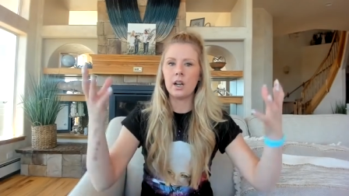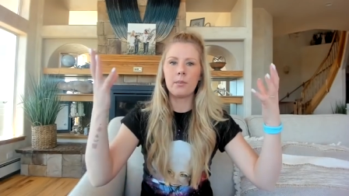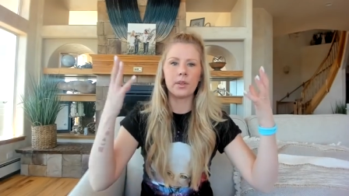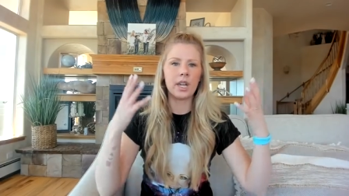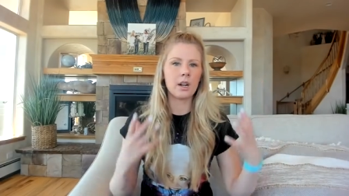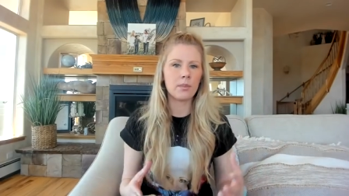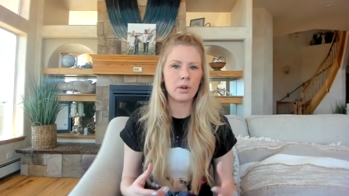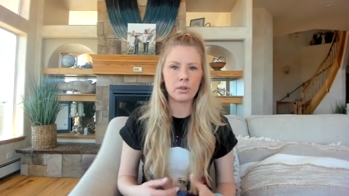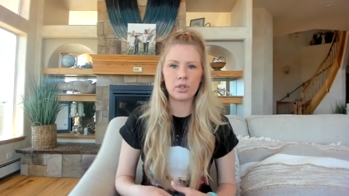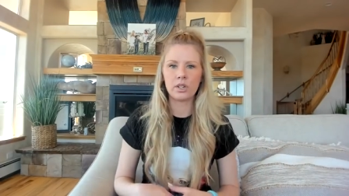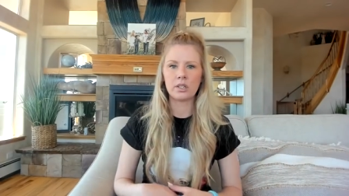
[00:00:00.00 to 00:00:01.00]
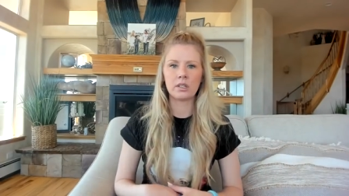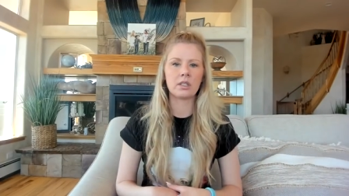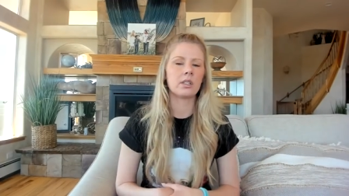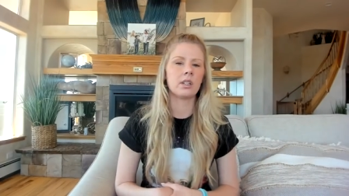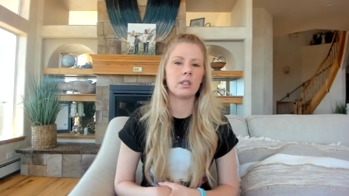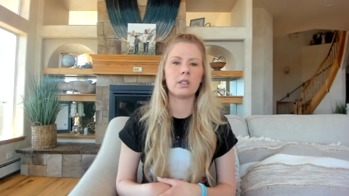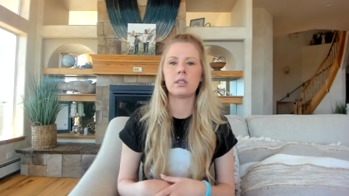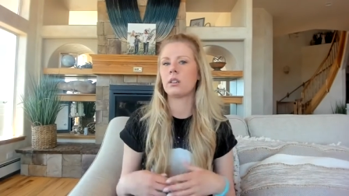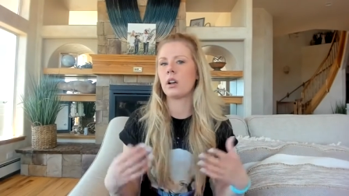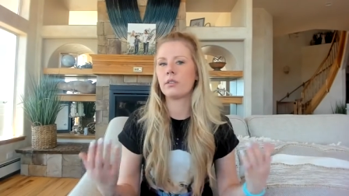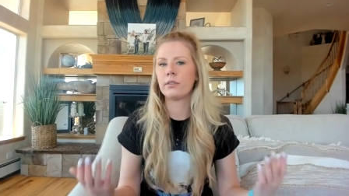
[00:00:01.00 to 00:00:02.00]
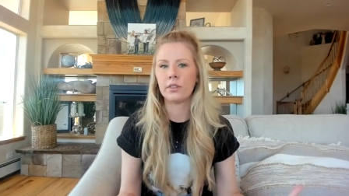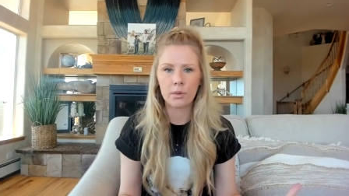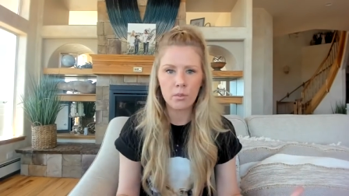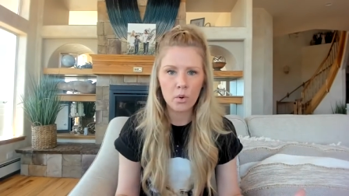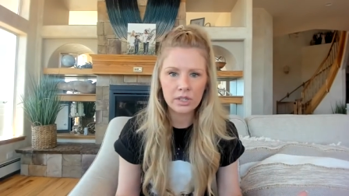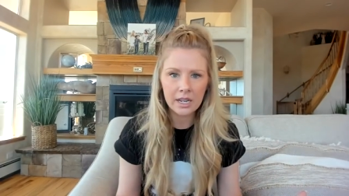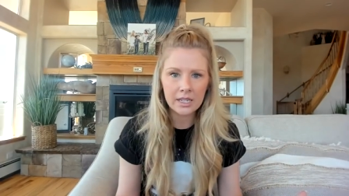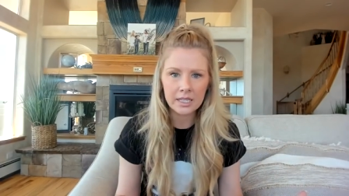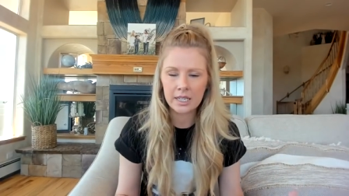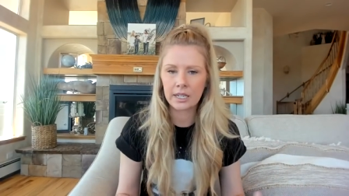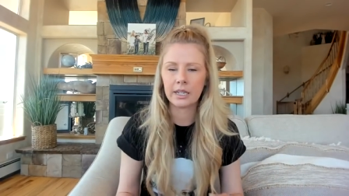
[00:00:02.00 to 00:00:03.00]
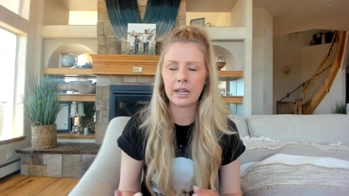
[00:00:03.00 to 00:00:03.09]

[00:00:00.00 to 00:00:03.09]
but that emotion is is of you know more density